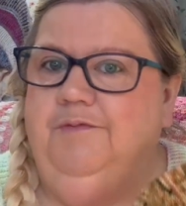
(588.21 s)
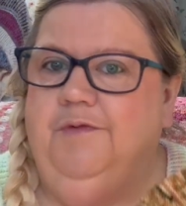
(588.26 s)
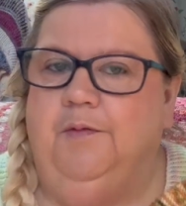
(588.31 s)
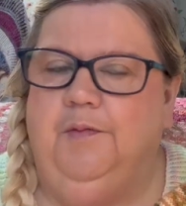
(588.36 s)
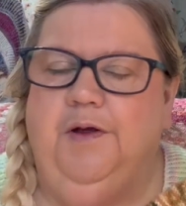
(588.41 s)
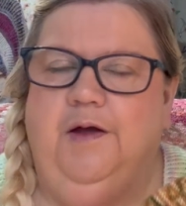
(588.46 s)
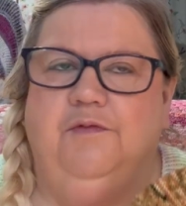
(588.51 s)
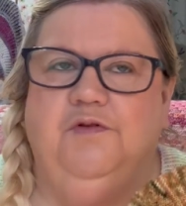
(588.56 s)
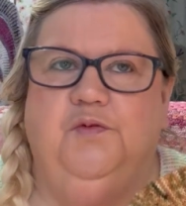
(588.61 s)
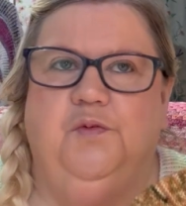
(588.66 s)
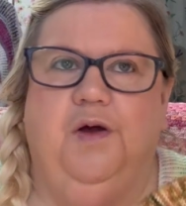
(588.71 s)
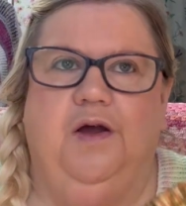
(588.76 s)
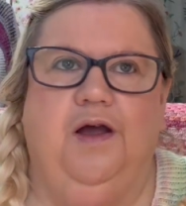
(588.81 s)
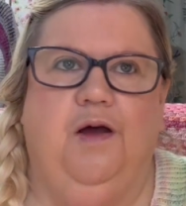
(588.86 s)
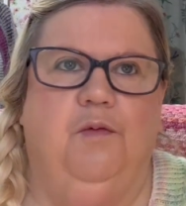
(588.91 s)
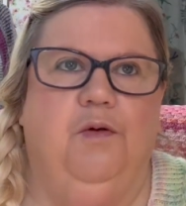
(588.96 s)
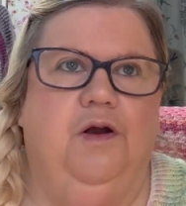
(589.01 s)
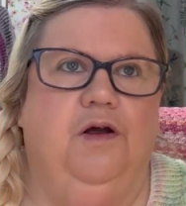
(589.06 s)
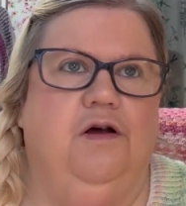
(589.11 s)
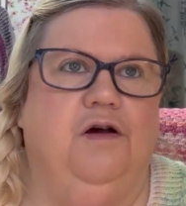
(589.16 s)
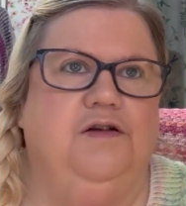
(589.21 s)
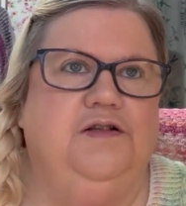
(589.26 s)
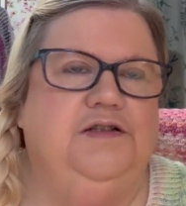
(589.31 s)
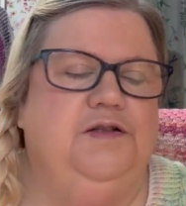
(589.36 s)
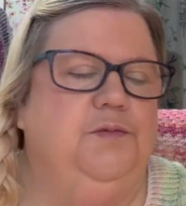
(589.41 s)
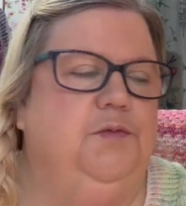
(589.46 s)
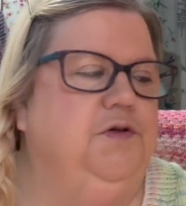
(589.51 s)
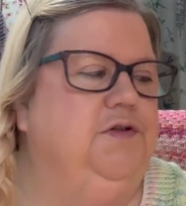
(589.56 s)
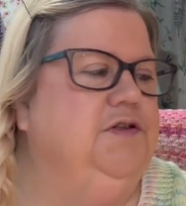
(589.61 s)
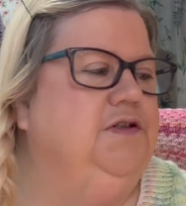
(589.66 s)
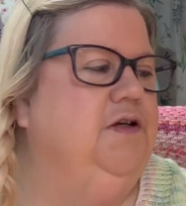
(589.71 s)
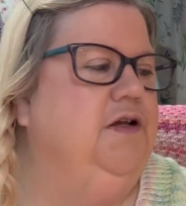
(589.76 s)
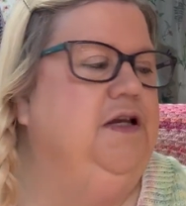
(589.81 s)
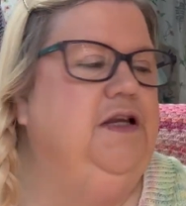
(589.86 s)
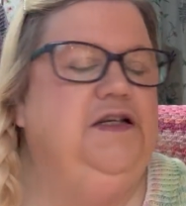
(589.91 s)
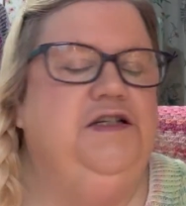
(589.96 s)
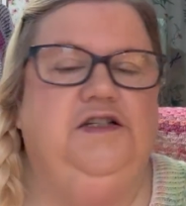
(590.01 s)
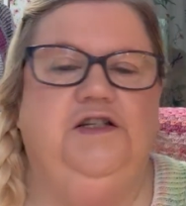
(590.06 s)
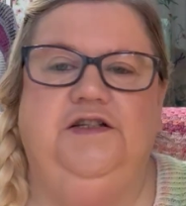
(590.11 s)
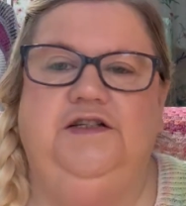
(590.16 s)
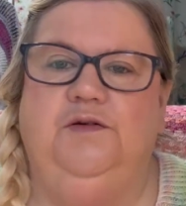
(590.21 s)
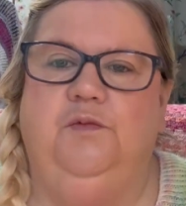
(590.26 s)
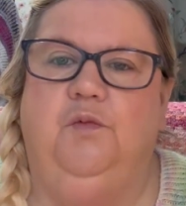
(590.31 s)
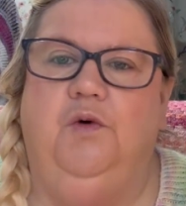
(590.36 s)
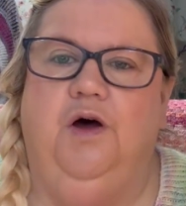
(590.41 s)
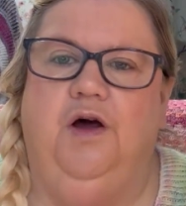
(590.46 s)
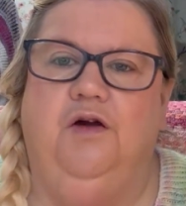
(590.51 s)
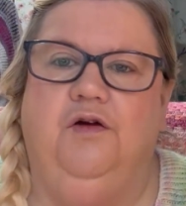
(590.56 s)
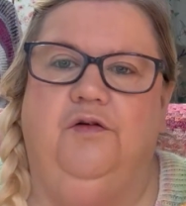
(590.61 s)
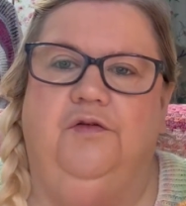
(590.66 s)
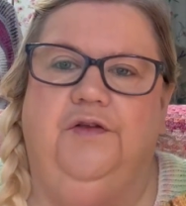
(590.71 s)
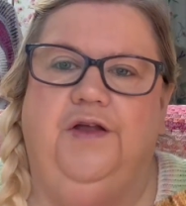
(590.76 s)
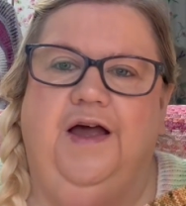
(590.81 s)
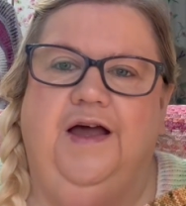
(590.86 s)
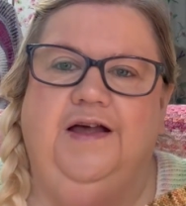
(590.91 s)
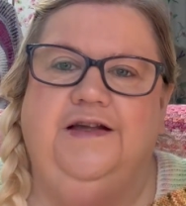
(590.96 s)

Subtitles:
I'll be able to work out when I cast them on, so I need to do some work on that